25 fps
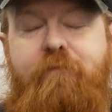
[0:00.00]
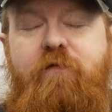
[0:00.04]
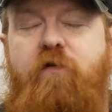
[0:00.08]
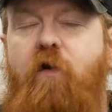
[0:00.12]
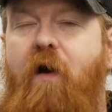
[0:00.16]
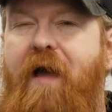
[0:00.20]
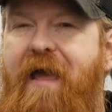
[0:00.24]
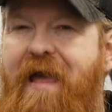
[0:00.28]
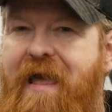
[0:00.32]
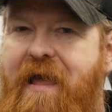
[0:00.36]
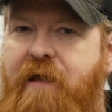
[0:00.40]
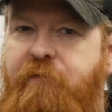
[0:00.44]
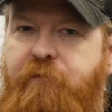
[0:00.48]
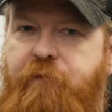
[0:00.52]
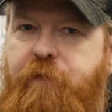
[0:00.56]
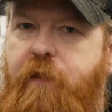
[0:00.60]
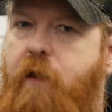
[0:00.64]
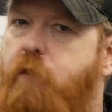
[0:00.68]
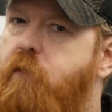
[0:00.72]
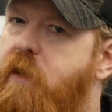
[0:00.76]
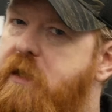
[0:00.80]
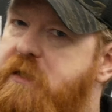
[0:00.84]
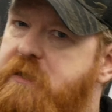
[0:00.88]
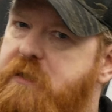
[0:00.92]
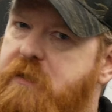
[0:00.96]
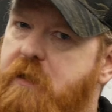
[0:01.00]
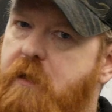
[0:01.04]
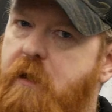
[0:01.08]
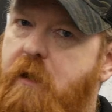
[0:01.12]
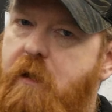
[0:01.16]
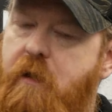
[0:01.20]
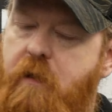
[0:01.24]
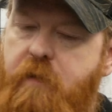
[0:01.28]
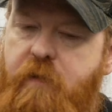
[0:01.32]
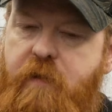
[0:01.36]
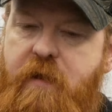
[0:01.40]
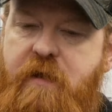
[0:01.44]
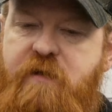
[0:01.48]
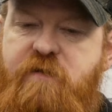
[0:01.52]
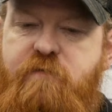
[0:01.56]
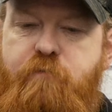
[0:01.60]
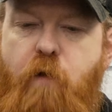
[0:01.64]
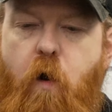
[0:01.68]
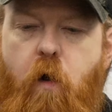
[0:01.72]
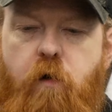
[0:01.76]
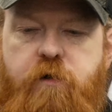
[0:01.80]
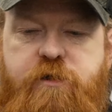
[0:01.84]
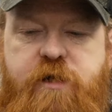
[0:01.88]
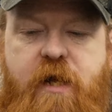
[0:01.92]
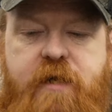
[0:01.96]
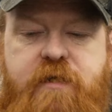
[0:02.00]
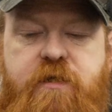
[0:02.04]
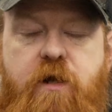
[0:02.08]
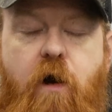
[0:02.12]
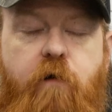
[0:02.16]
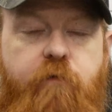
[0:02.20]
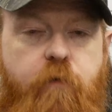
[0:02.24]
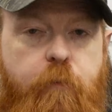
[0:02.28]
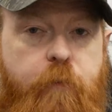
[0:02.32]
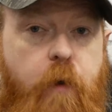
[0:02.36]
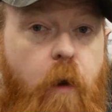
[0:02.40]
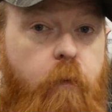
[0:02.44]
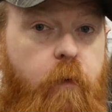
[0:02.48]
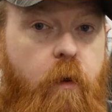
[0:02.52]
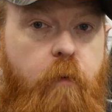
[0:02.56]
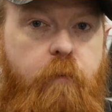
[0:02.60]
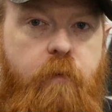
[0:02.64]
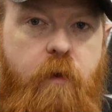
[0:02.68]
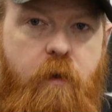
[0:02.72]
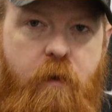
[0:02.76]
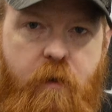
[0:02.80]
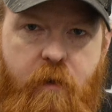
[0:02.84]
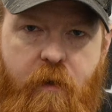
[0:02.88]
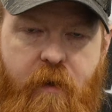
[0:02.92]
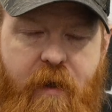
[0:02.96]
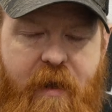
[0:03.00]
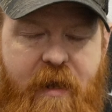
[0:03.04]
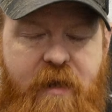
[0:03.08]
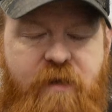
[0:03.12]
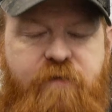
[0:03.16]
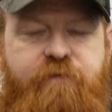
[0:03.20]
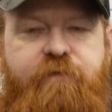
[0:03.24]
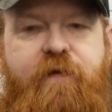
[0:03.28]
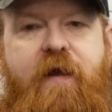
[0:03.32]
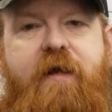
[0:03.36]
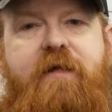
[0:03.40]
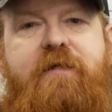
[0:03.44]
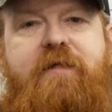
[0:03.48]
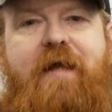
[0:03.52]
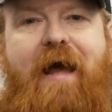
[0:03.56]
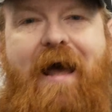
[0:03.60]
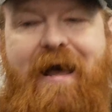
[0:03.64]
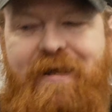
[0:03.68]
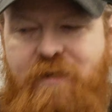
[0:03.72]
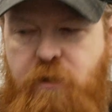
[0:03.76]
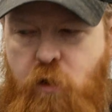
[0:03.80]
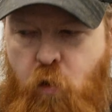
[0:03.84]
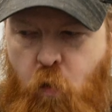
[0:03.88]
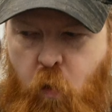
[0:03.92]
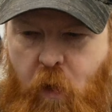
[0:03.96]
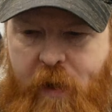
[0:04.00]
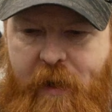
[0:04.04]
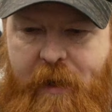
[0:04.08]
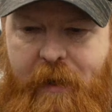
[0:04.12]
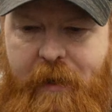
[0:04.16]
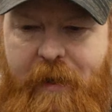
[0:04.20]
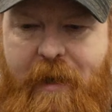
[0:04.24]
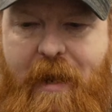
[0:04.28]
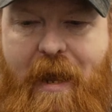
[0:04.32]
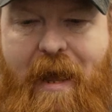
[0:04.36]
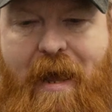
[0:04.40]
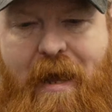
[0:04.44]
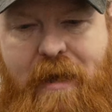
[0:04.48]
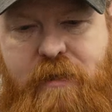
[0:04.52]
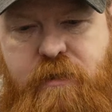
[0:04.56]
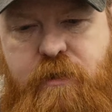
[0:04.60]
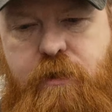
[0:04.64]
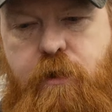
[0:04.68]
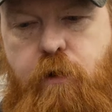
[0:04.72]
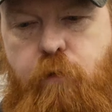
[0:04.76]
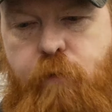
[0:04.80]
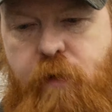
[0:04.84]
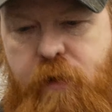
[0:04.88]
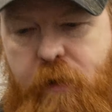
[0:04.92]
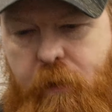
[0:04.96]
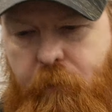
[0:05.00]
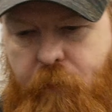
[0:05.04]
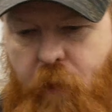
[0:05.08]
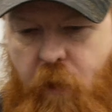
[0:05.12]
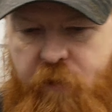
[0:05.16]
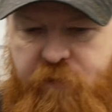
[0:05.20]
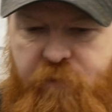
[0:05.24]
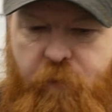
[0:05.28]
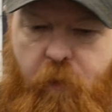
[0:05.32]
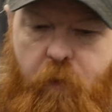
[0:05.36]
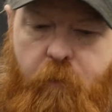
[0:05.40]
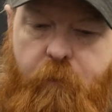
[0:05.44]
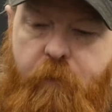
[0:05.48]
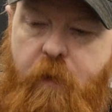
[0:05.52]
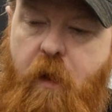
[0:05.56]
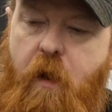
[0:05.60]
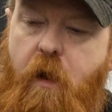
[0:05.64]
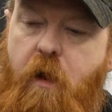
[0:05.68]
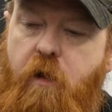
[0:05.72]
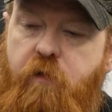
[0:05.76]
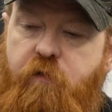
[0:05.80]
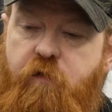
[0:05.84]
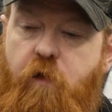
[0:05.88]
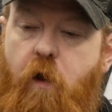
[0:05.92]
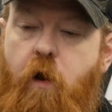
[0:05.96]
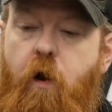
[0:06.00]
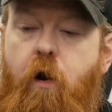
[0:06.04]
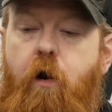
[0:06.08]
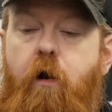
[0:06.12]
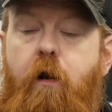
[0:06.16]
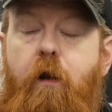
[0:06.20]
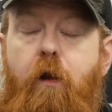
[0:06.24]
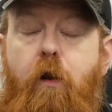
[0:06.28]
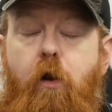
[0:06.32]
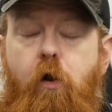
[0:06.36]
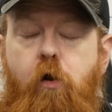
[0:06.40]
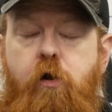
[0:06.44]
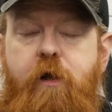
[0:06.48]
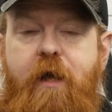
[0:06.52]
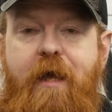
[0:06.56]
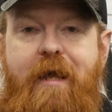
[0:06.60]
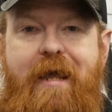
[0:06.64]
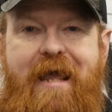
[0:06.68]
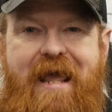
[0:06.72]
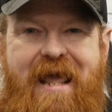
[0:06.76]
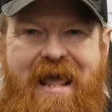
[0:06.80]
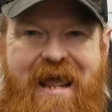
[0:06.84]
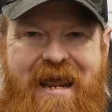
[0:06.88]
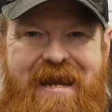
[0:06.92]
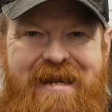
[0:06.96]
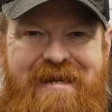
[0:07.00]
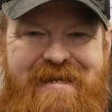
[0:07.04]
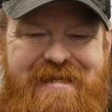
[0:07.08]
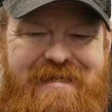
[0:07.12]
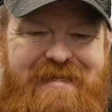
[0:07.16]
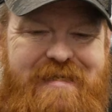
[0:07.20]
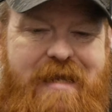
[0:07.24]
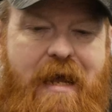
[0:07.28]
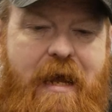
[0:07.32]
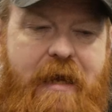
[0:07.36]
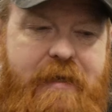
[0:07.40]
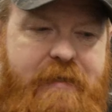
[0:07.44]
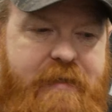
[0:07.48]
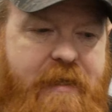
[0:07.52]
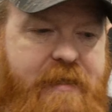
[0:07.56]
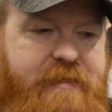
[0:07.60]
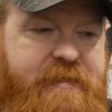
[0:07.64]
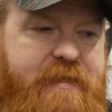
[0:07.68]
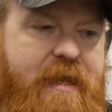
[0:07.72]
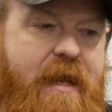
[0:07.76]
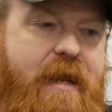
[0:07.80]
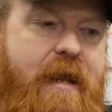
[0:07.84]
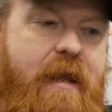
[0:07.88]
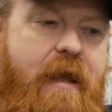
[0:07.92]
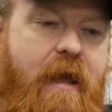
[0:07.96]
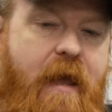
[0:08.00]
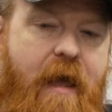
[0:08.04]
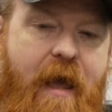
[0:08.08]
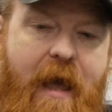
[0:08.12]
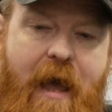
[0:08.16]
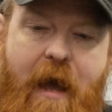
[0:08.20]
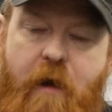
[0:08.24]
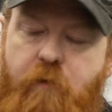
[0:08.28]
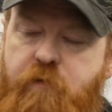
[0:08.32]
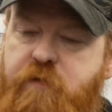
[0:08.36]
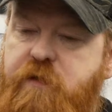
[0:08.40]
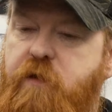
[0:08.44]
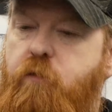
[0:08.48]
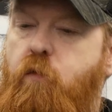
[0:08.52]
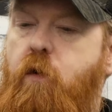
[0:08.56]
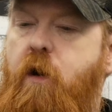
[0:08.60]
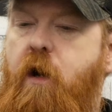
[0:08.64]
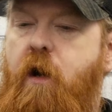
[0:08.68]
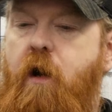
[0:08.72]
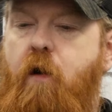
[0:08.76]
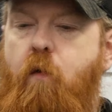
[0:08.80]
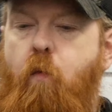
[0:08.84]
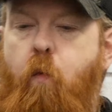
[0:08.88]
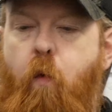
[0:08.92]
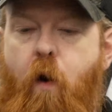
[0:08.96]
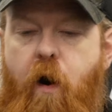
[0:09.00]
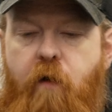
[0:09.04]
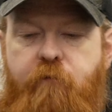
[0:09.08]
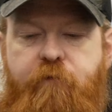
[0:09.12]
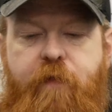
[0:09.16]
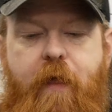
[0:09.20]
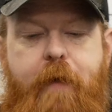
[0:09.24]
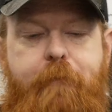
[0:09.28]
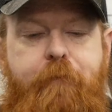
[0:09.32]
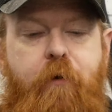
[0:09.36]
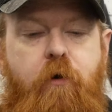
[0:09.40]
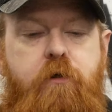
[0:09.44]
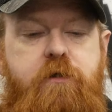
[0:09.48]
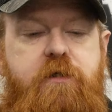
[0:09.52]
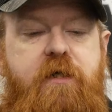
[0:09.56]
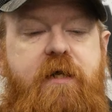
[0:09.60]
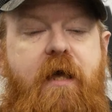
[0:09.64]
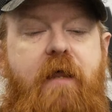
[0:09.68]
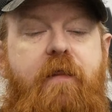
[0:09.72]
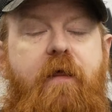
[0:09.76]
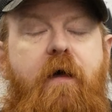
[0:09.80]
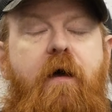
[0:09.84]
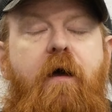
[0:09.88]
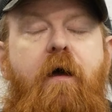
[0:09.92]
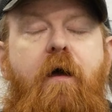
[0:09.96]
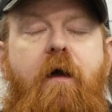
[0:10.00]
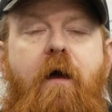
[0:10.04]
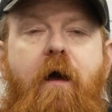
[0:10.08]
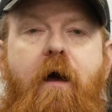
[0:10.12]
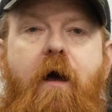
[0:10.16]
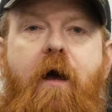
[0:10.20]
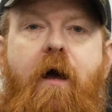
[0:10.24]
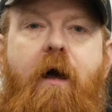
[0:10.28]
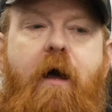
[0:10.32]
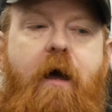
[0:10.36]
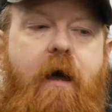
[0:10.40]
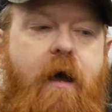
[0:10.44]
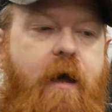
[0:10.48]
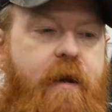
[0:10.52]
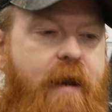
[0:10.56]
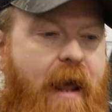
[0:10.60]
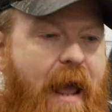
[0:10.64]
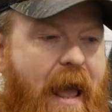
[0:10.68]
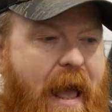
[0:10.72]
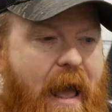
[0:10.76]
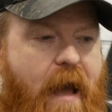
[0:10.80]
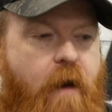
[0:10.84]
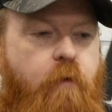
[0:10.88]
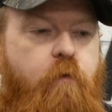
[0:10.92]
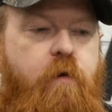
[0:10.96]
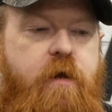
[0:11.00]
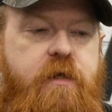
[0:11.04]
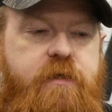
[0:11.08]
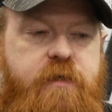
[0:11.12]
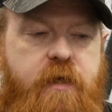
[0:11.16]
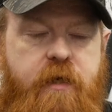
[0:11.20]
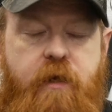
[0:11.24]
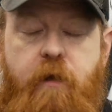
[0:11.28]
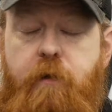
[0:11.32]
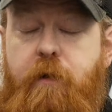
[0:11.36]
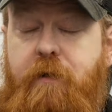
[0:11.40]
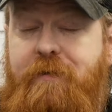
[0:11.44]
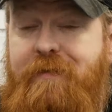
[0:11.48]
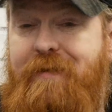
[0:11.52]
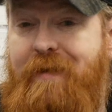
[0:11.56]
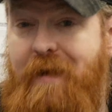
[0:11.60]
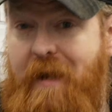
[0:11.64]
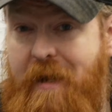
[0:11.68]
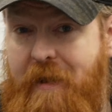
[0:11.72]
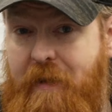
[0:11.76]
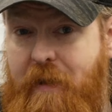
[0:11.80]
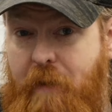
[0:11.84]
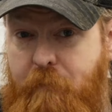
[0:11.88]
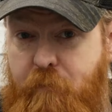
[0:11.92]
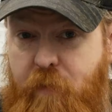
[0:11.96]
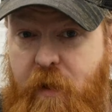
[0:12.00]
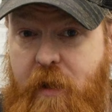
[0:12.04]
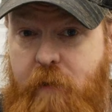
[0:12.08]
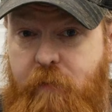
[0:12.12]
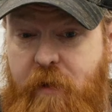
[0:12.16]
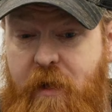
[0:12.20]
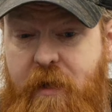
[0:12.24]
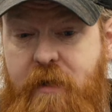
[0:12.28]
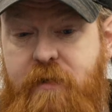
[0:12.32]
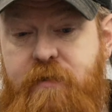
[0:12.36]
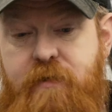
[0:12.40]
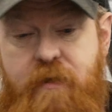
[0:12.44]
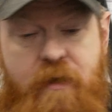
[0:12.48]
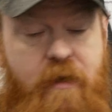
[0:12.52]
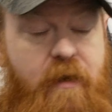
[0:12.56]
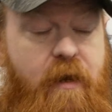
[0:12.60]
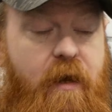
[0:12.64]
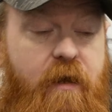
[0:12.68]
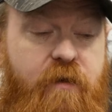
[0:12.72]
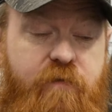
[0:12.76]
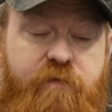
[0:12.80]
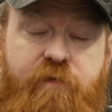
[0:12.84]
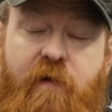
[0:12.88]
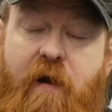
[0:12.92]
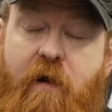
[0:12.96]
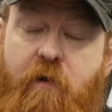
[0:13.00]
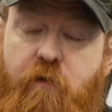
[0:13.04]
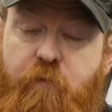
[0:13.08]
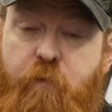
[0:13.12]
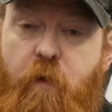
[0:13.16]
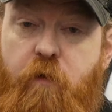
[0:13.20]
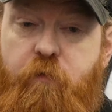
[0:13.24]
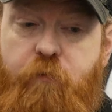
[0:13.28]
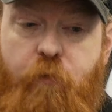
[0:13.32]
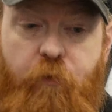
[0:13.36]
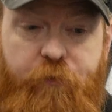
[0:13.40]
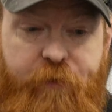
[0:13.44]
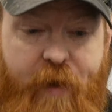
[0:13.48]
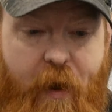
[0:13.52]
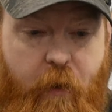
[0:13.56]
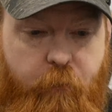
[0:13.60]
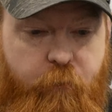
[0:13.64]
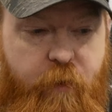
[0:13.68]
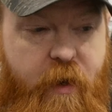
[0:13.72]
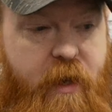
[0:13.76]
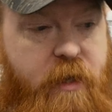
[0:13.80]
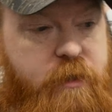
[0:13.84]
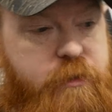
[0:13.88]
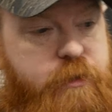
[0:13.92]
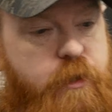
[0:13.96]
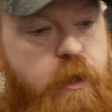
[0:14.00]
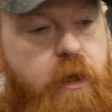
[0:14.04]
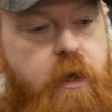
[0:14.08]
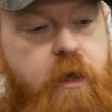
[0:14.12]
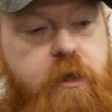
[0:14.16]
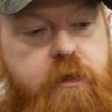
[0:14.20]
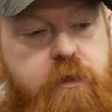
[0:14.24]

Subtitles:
So if there is the small chance of a problem, it is fixed as quickly as humanly possible. So looking inside this thing, how does it work? What have they put together? And how is it going to sling them BBs as far as possible downrange?